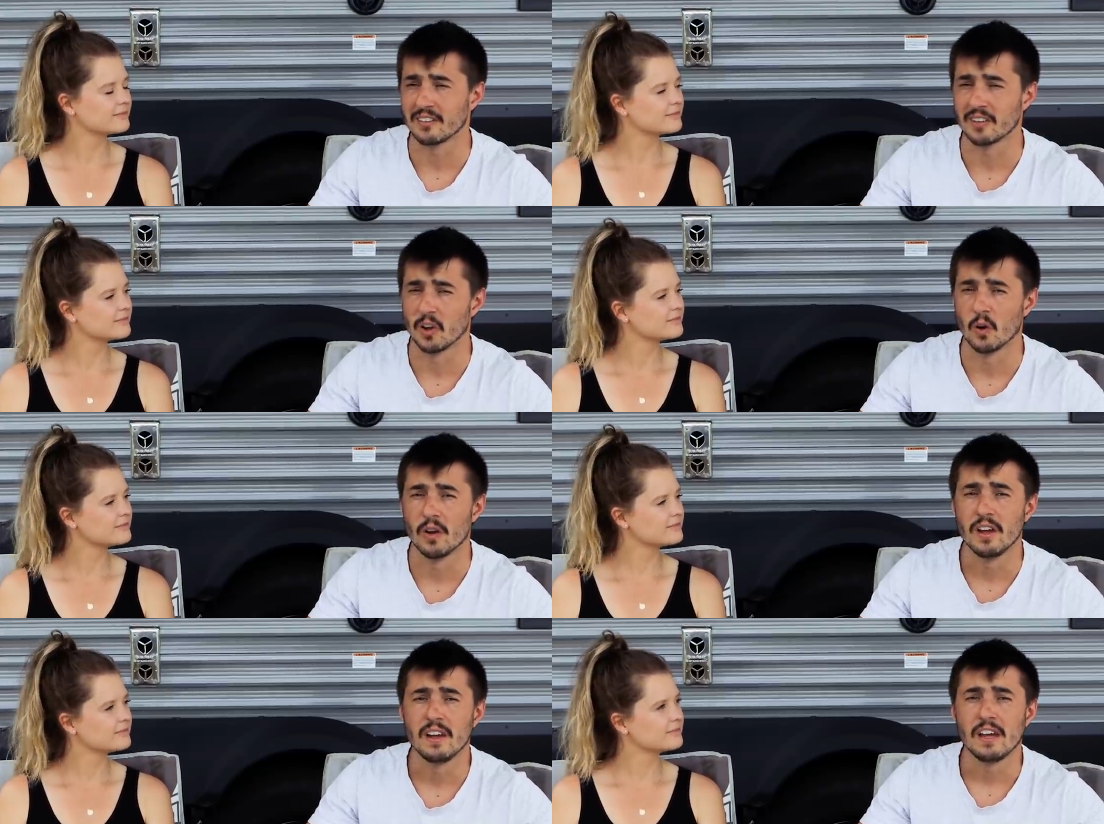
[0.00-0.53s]

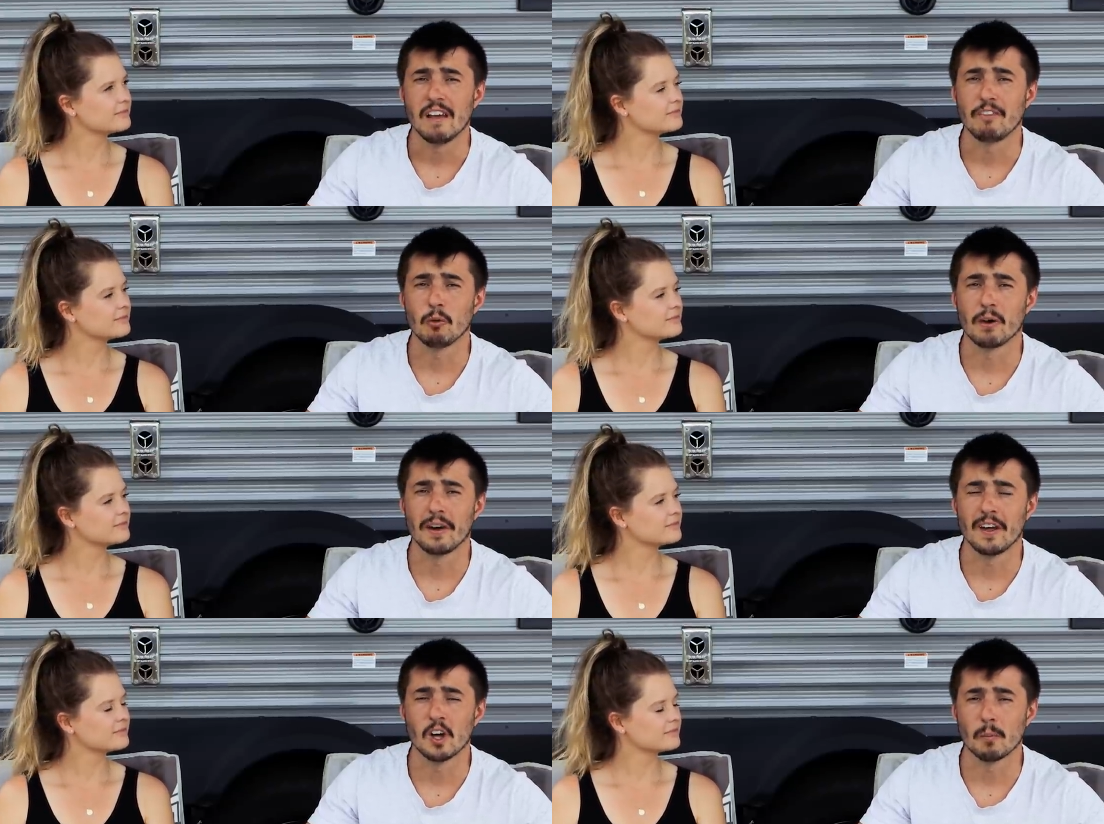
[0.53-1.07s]
Speaker 1: So if
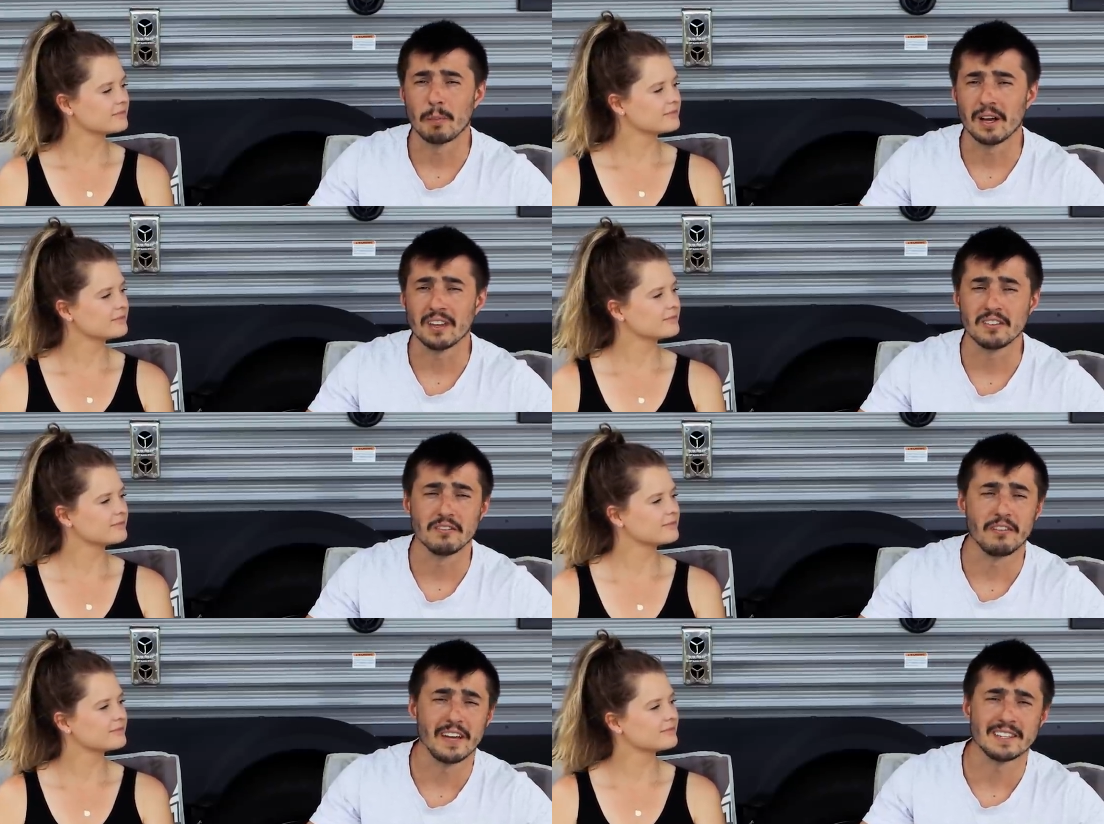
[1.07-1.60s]
you want to help
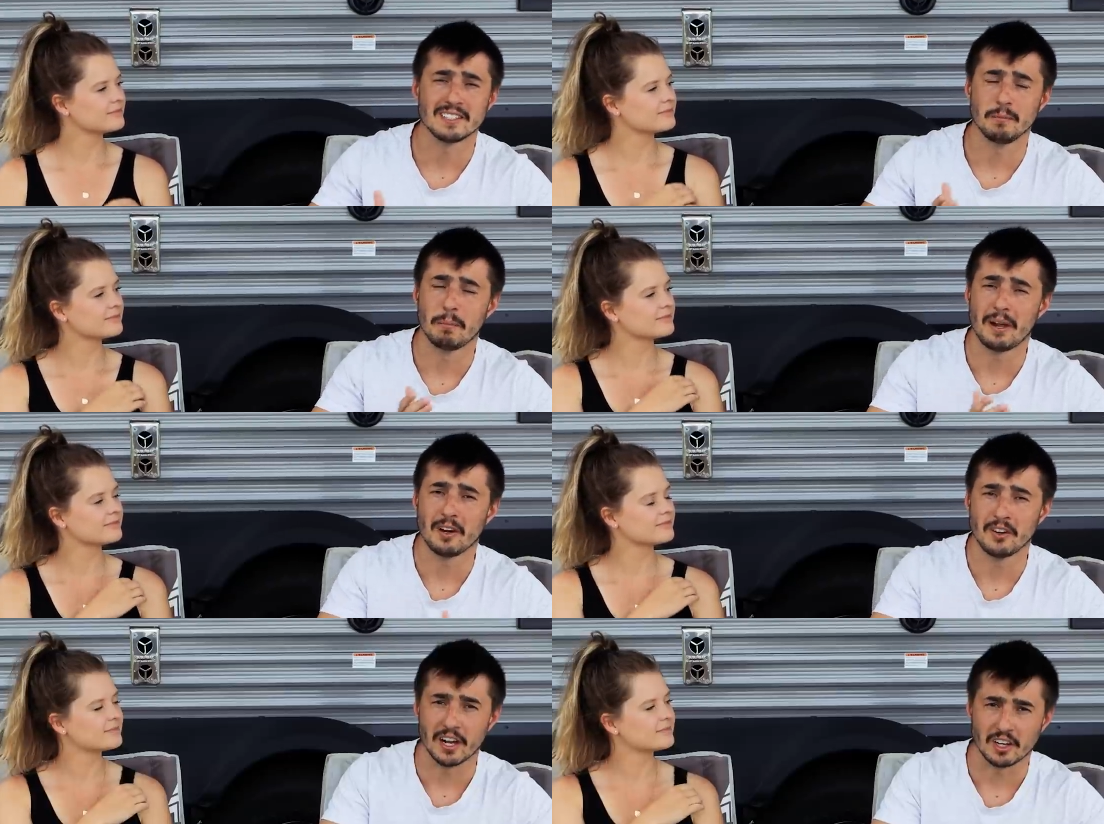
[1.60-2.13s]
us invest in
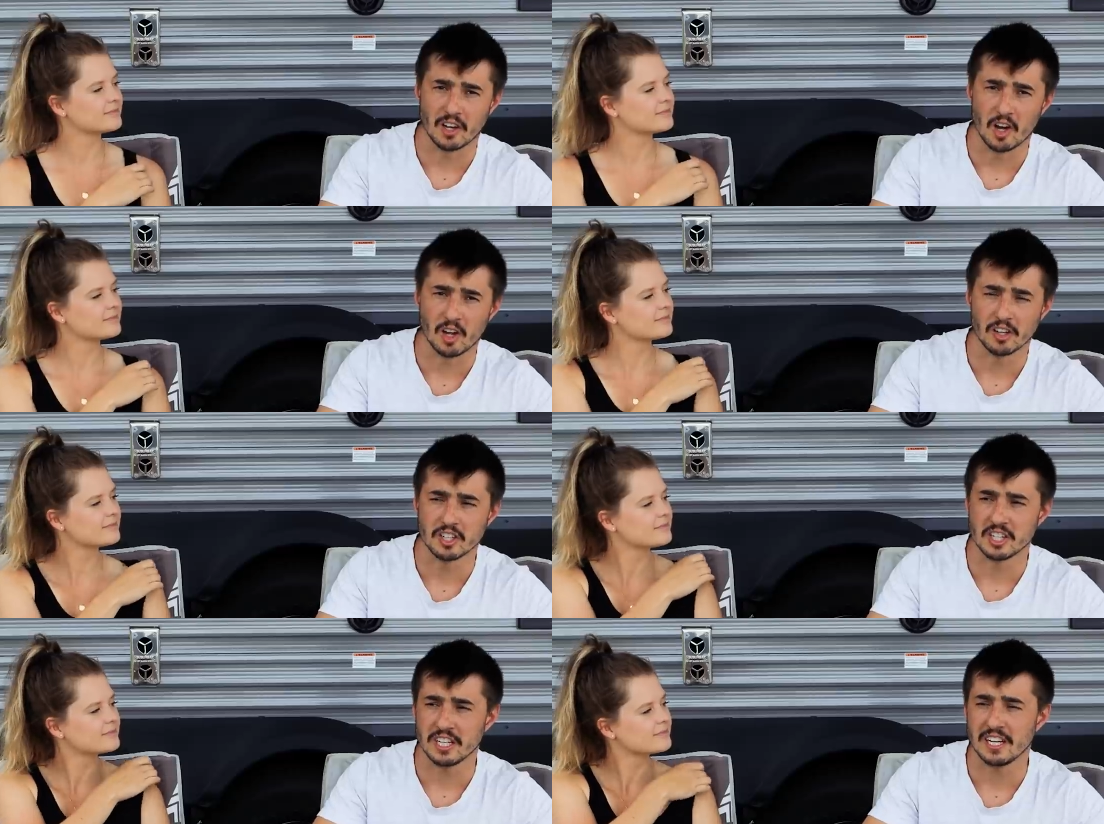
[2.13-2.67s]
better
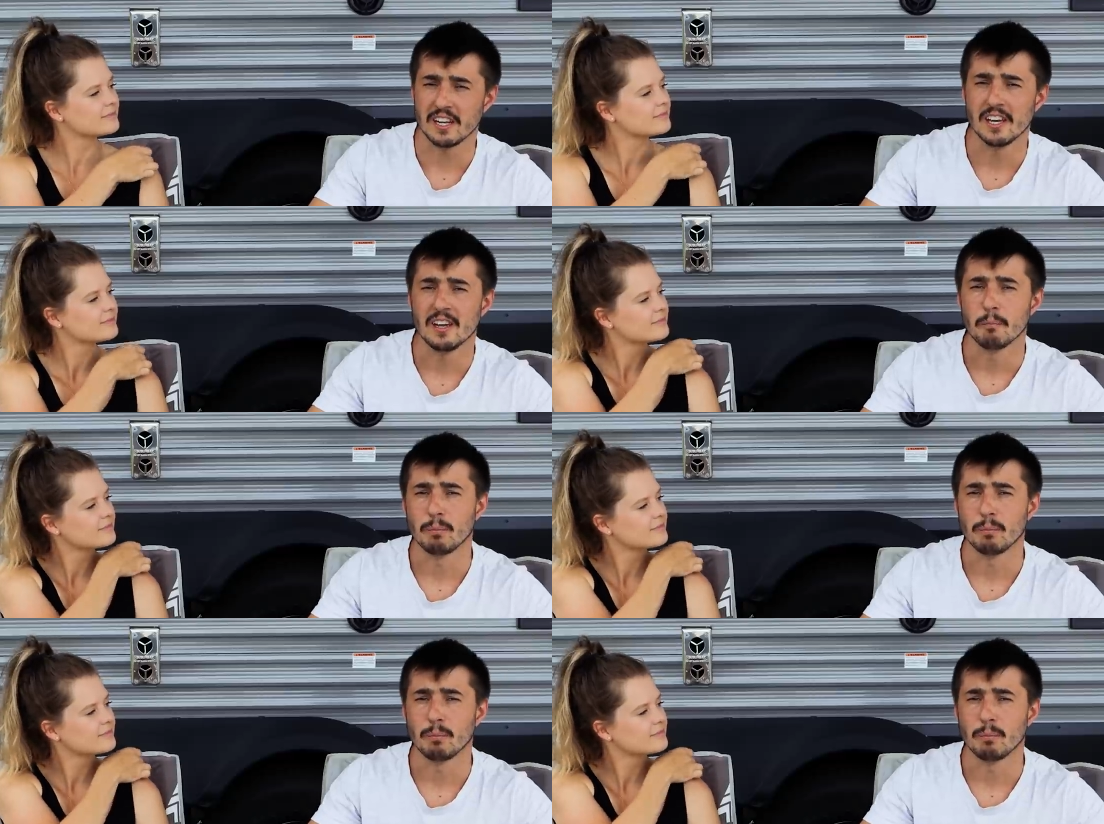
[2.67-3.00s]
technology,